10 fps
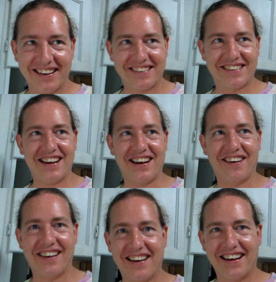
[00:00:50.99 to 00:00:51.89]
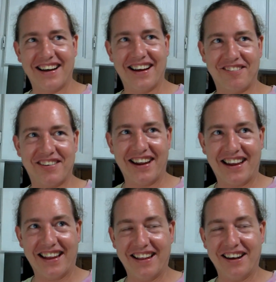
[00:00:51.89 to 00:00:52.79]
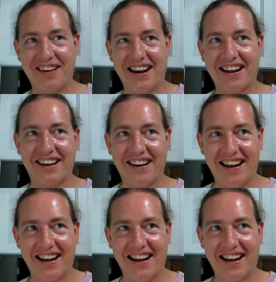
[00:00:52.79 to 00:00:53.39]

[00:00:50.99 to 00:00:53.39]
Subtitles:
So I've taken the regular